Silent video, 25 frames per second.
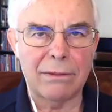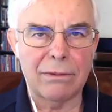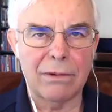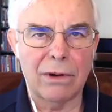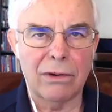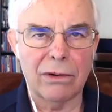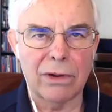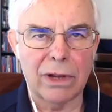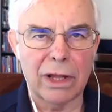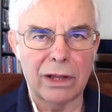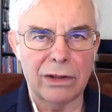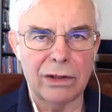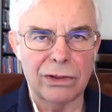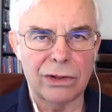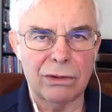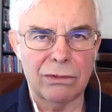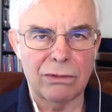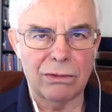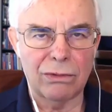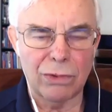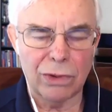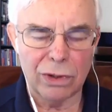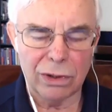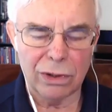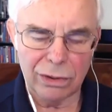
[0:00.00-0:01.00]
Okay, that
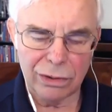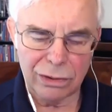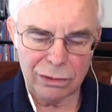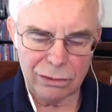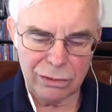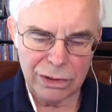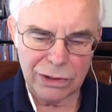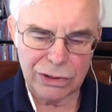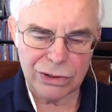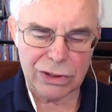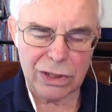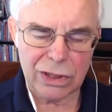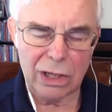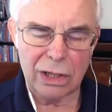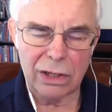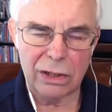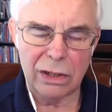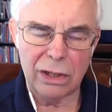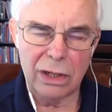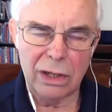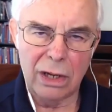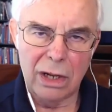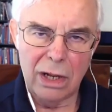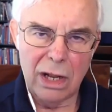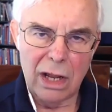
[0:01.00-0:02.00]
we're the
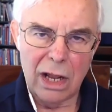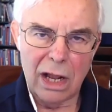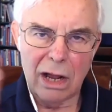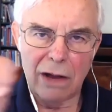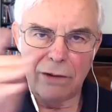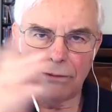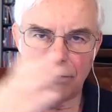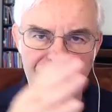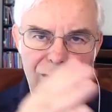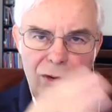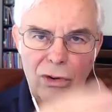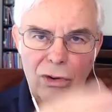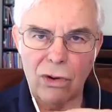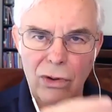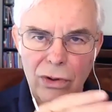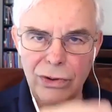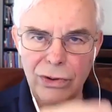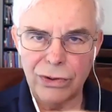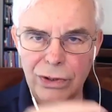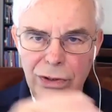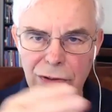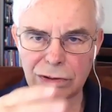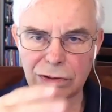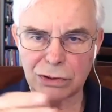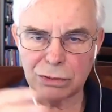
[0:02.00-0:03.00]
result of all
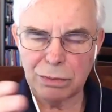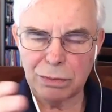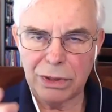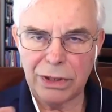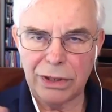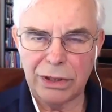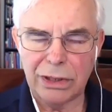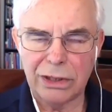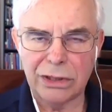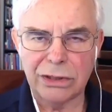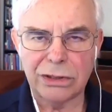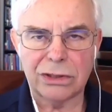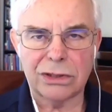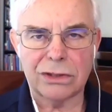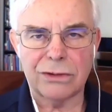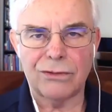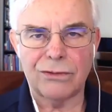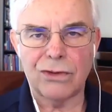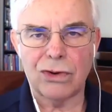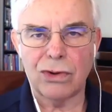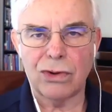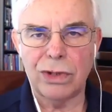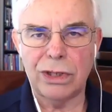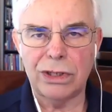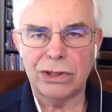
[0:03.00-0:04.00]
those millions of
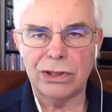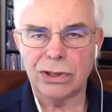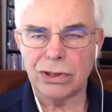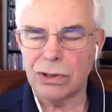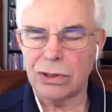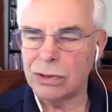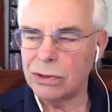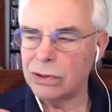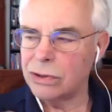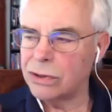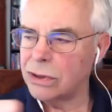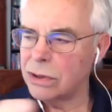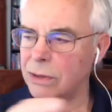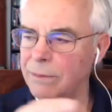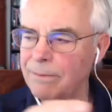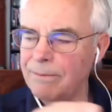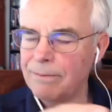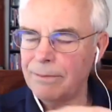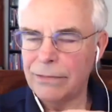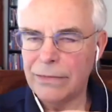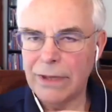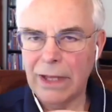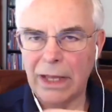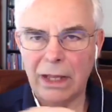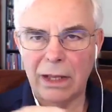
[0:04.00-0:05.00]
creatures
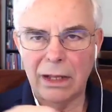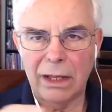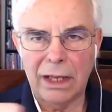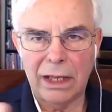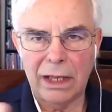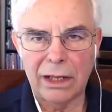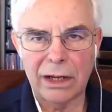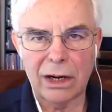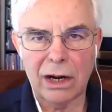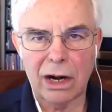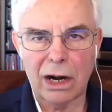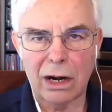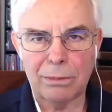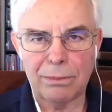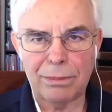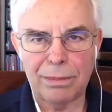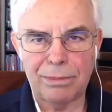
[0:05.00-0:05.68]
in our